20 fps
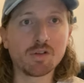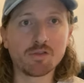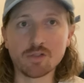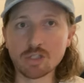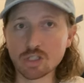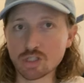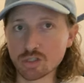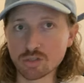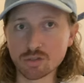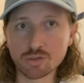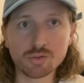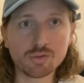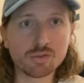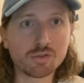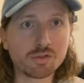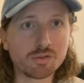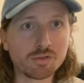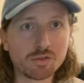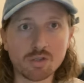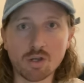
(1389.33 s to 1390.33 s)

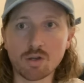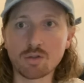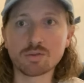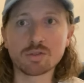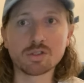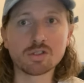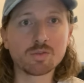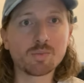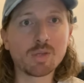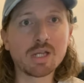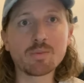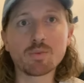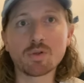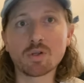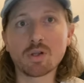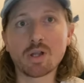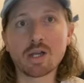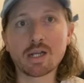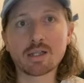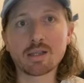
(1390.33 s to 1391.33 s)
officials, soldiers,
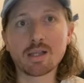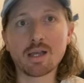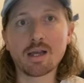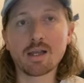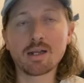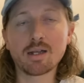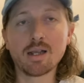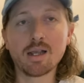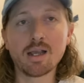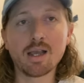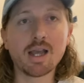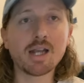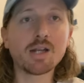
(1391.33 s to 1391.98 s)
people like that,